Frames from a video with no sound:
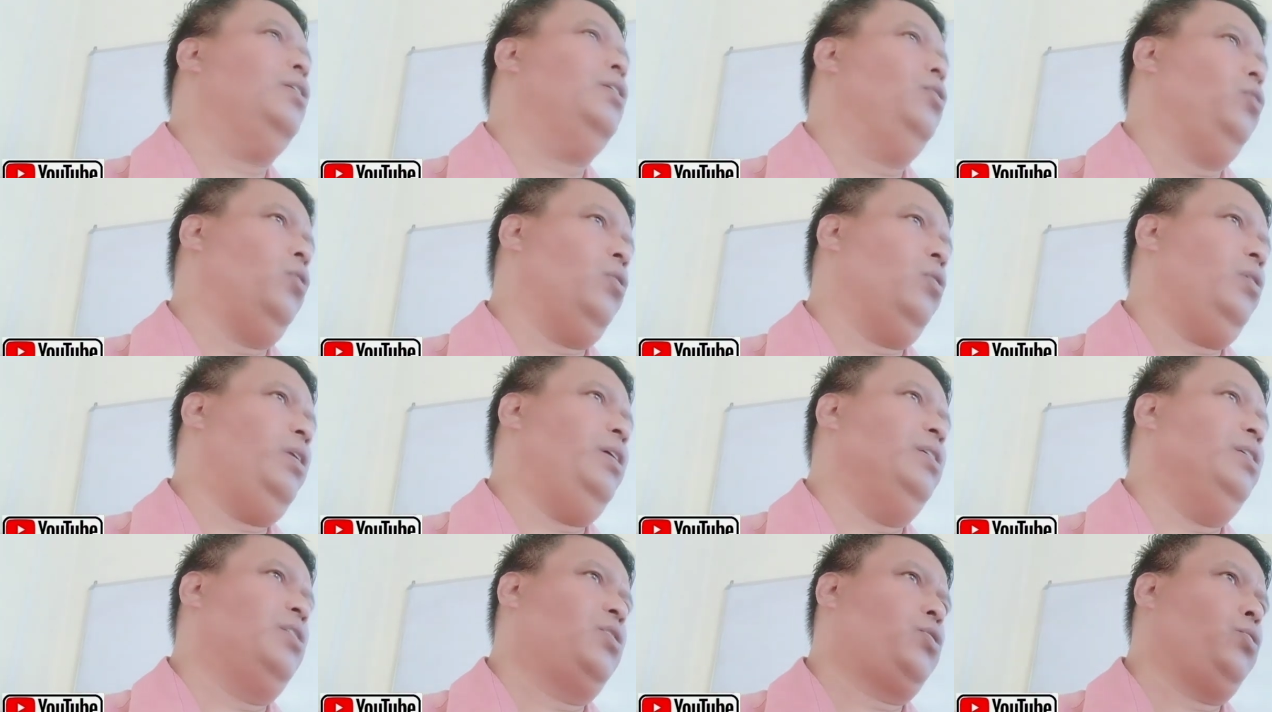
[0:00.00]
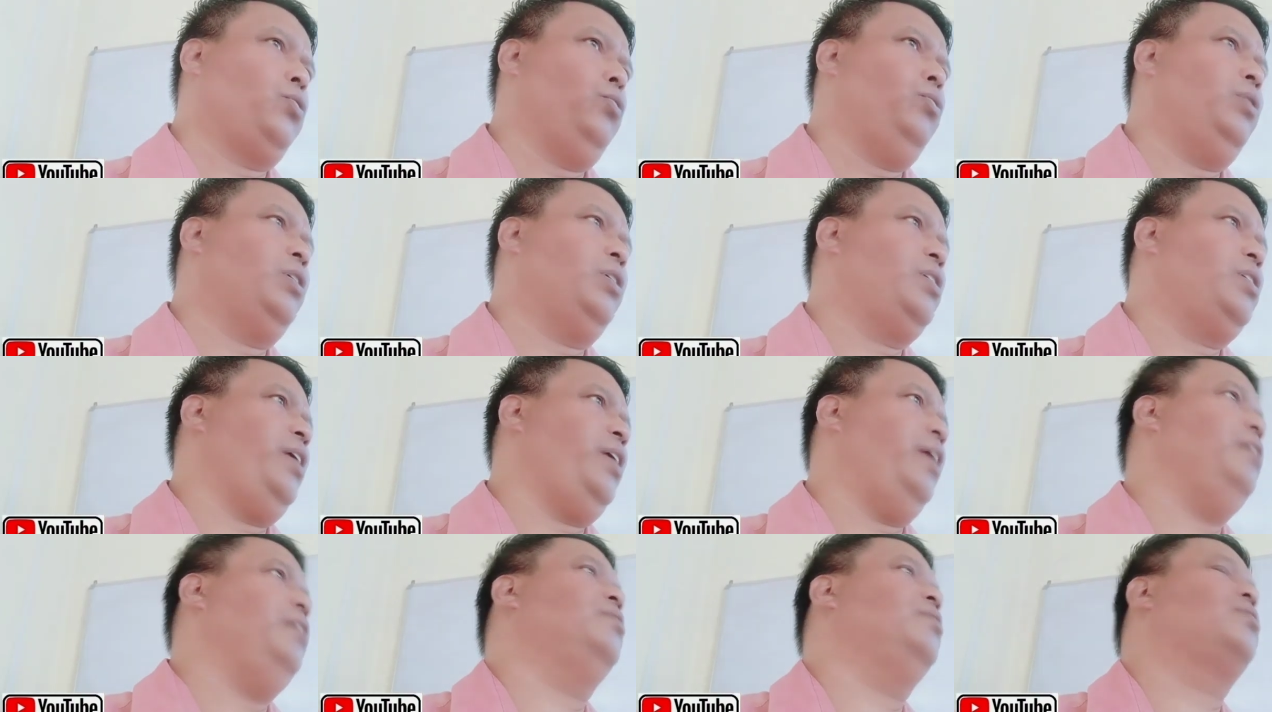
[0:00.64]
knowledge through the
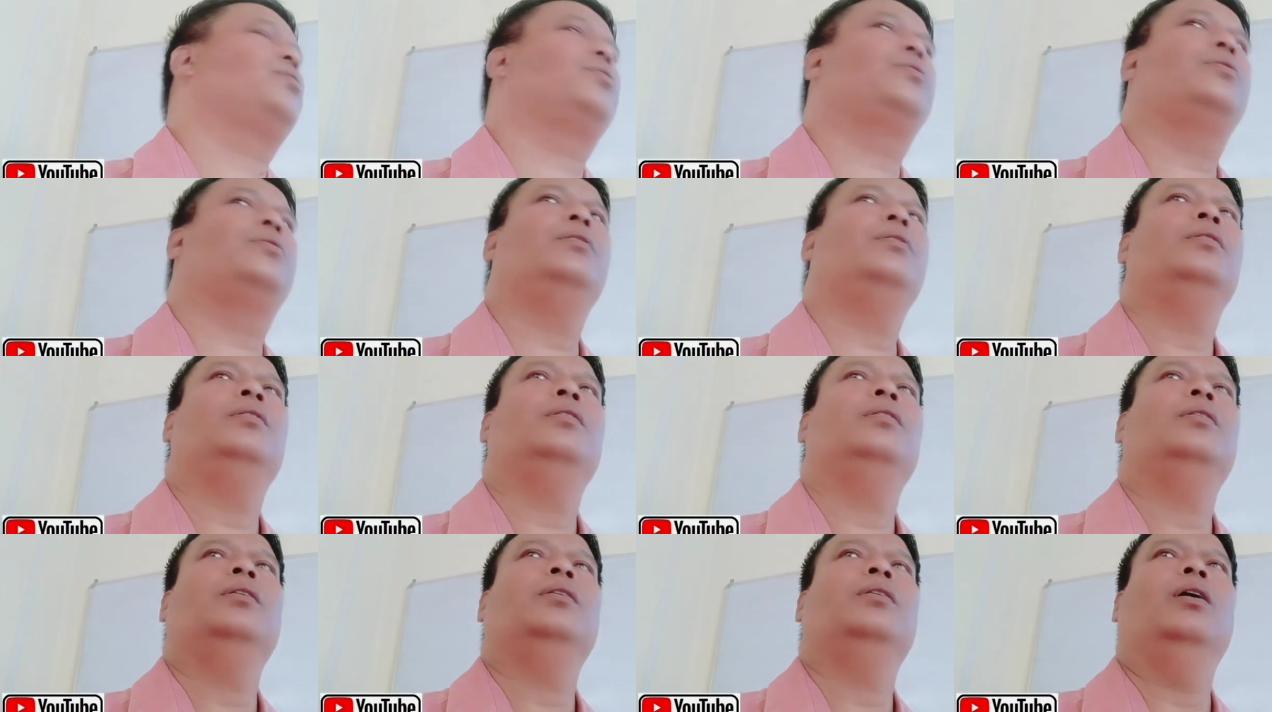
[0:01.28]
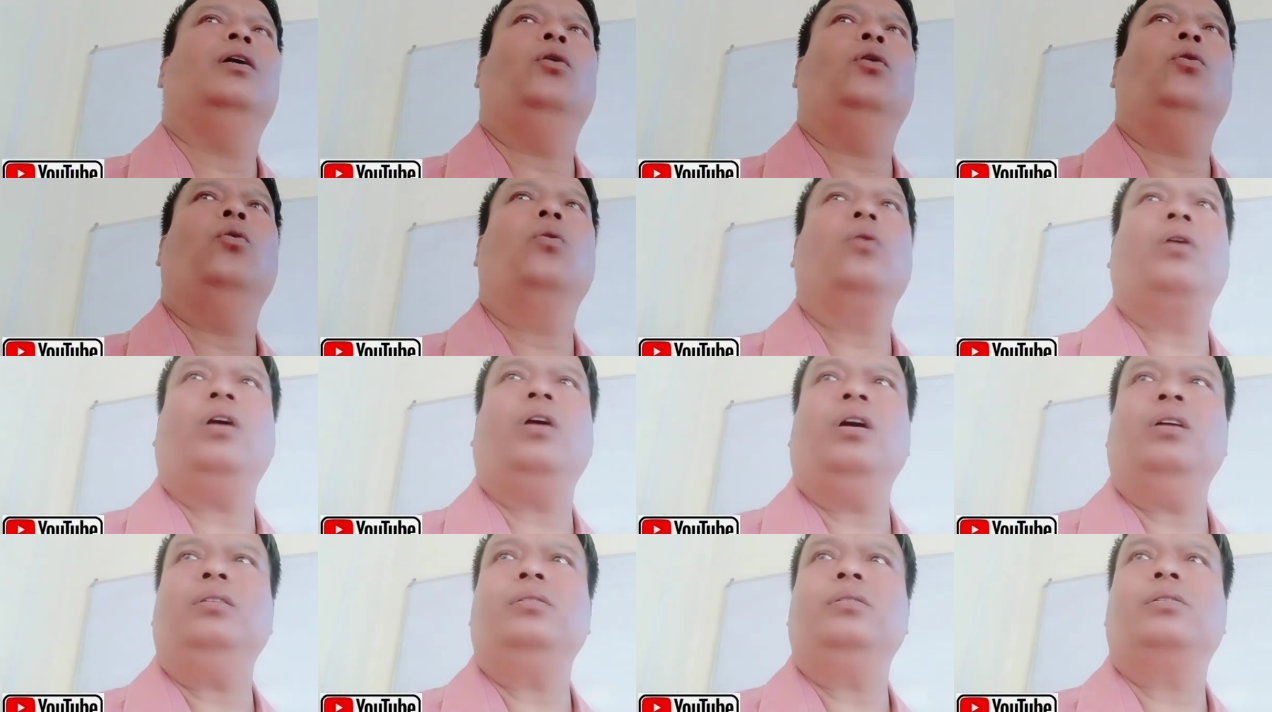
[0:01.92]
sense
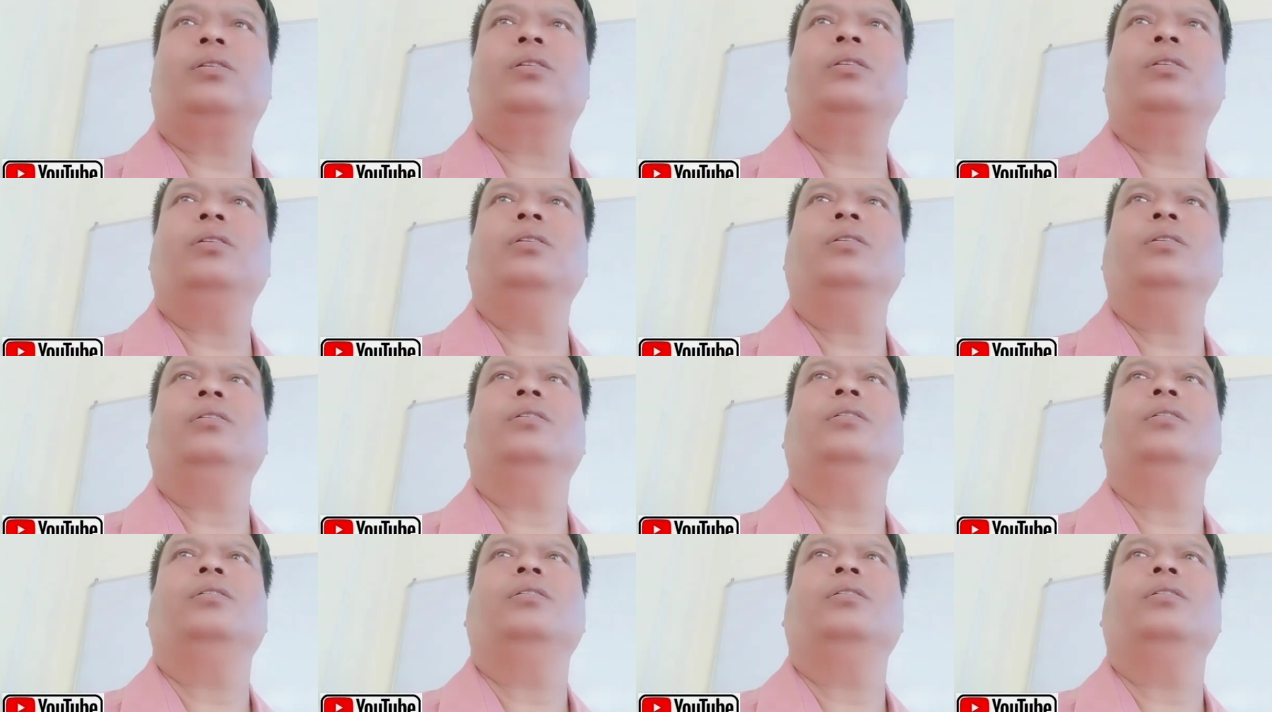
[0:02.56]
organs.